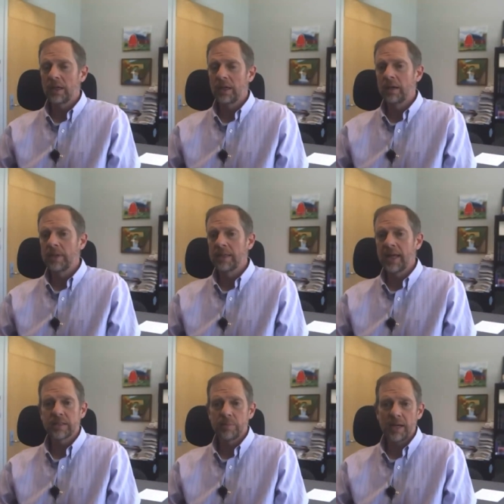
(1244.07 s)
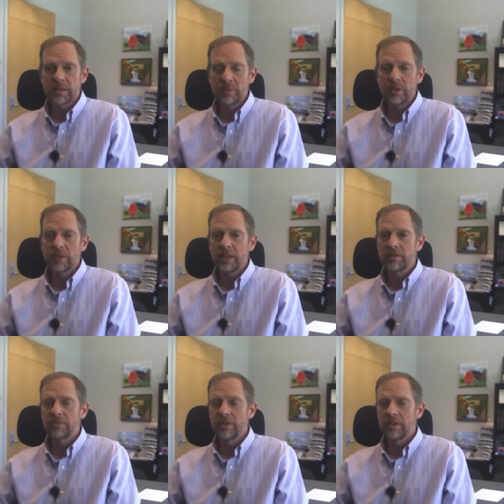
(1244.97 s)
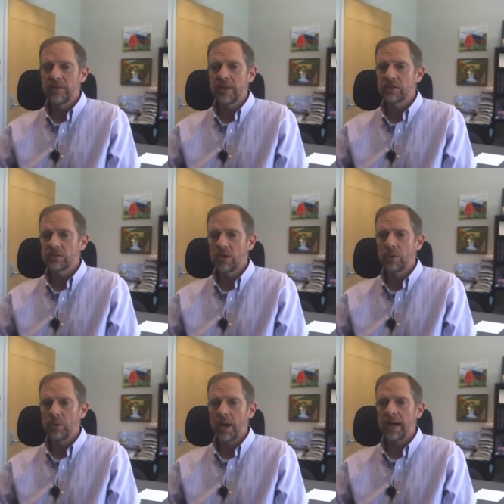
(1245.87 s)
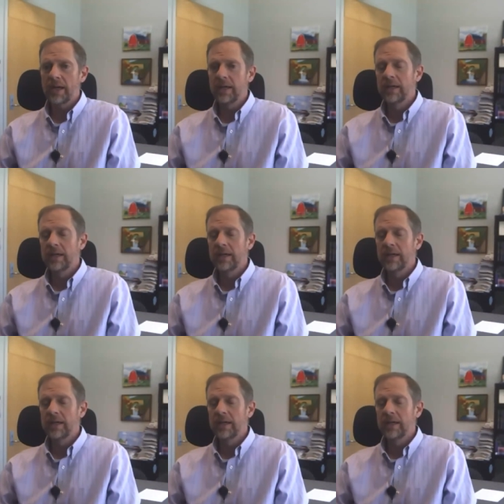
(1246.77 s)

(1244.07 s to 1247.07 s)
Um, and that's a possibility if if things go awry.